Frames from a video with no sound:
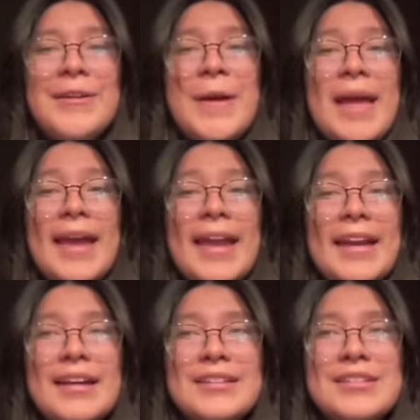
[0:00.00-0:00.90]

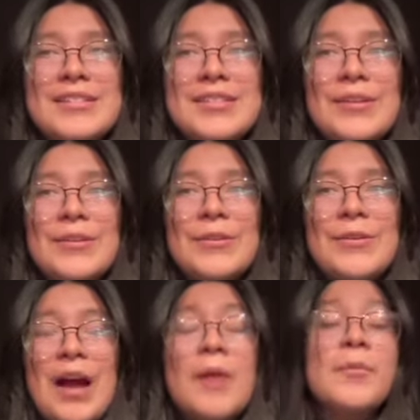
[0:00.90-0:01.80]
And so
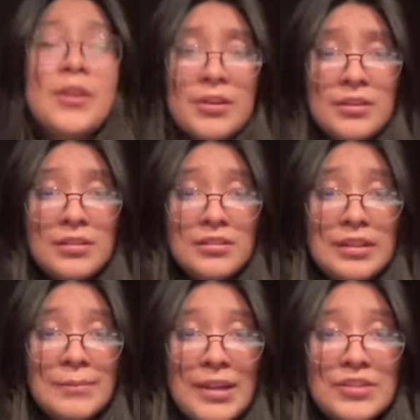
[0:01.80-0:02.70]
I'm currently
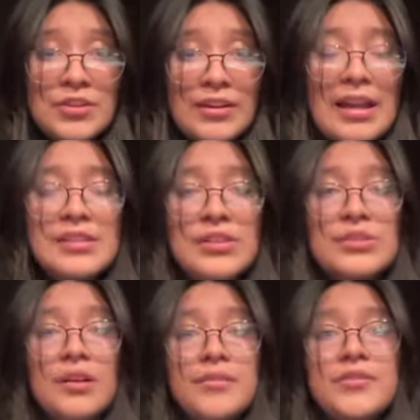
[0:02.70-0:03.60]
majoring as a
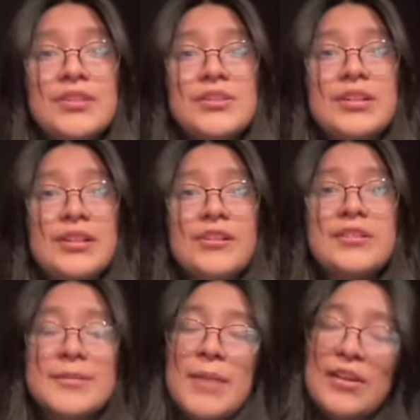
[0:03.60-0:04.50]
software engineer. It's
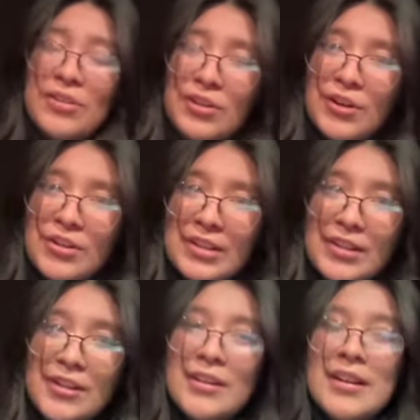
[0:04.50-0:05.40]
my third year
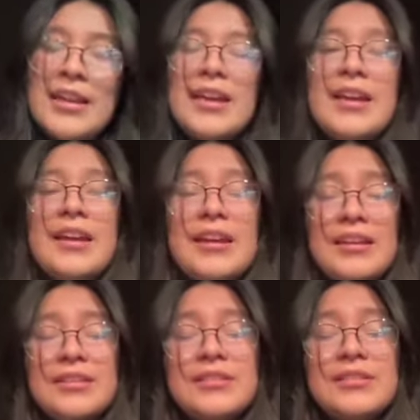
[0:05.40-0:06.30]

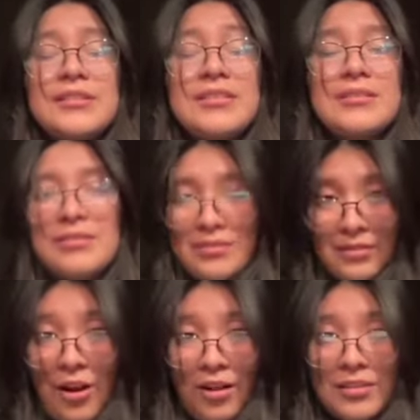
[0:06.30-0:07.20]
in
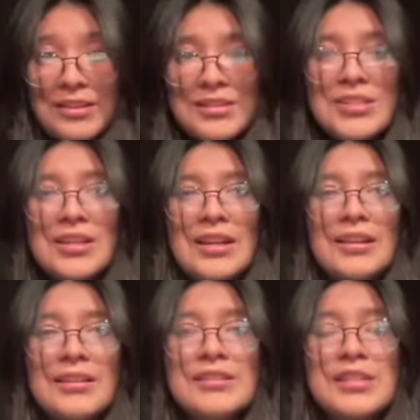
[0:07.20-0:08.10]
college, and
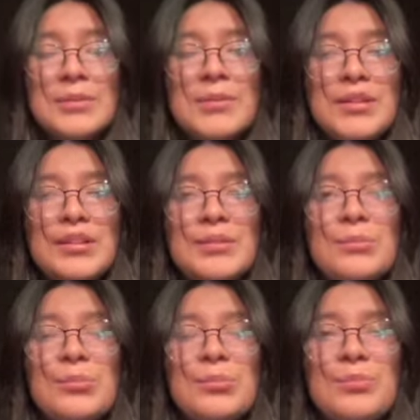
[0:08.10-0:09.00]
it's been
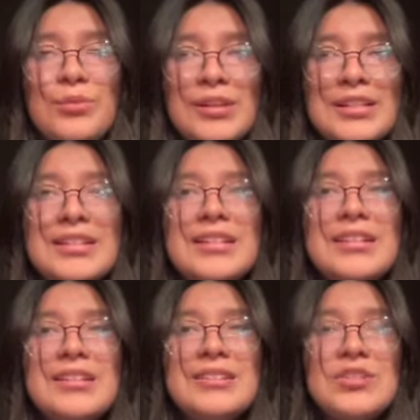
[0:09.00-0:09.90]

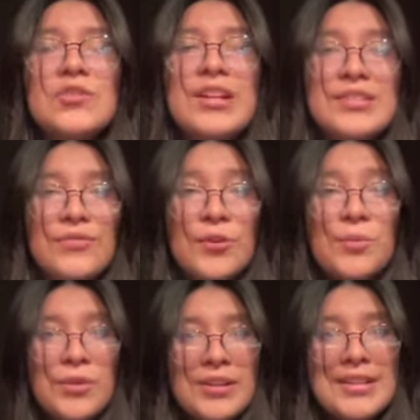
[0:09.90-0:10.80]
pretty stressful,
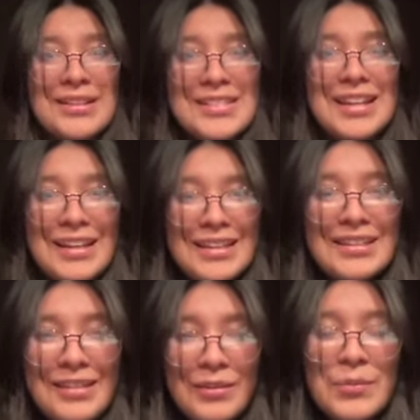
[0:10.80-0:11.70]
pretty exciting, I
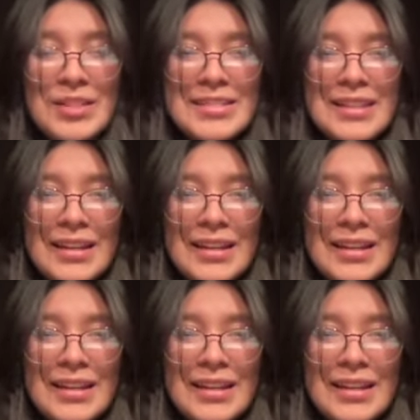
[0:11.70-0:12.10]
must say.